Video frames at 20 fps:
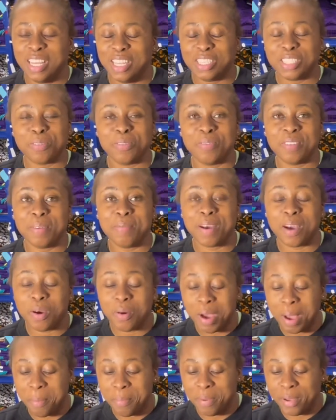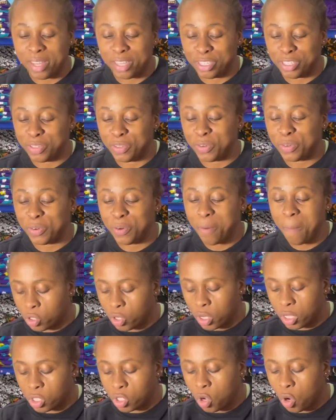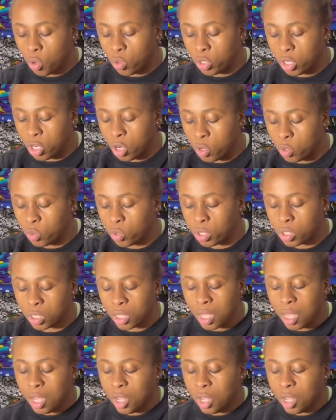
some of them are quite personal. So it's called Notes.